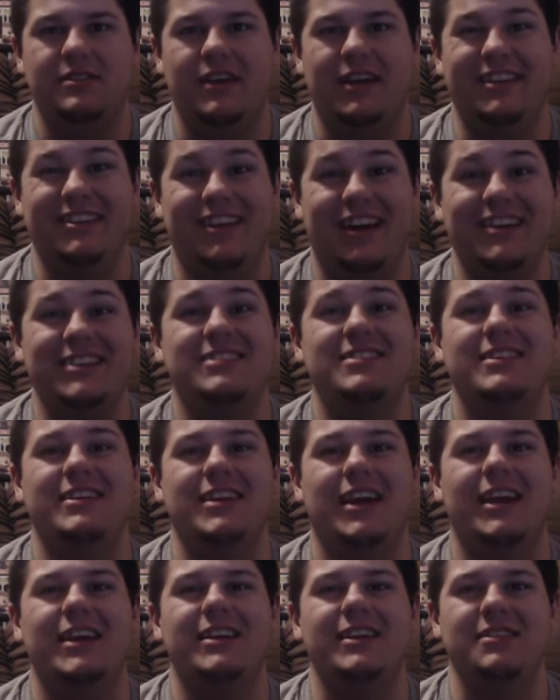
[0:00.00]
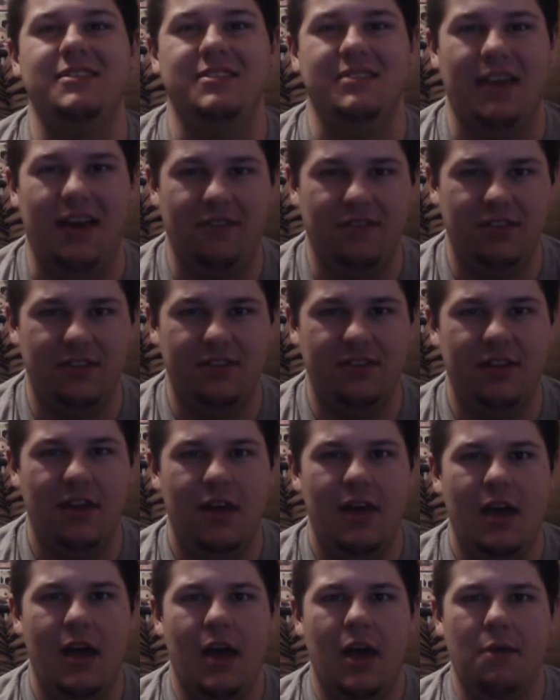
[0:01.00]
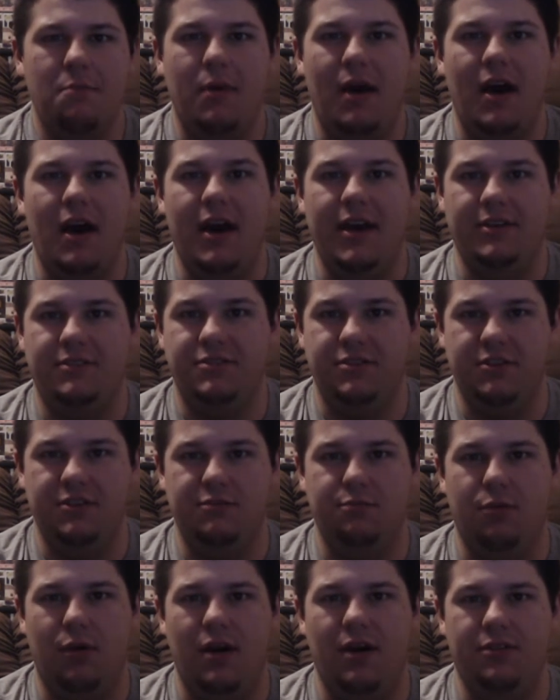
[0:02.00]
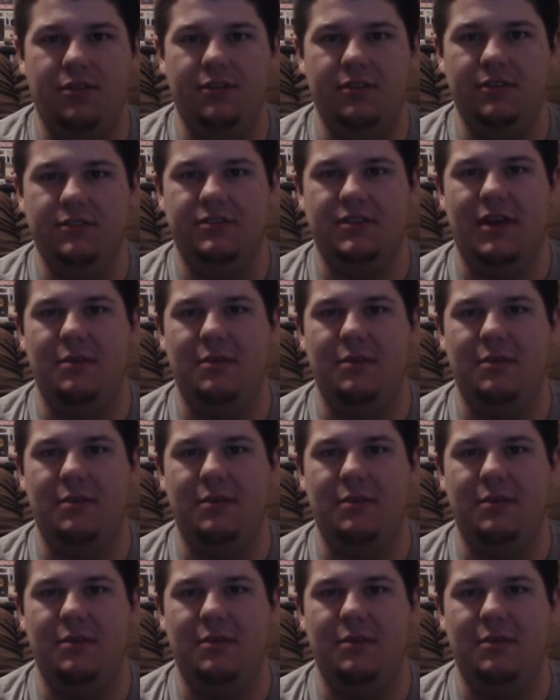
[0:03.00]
in 1987 by two brothers.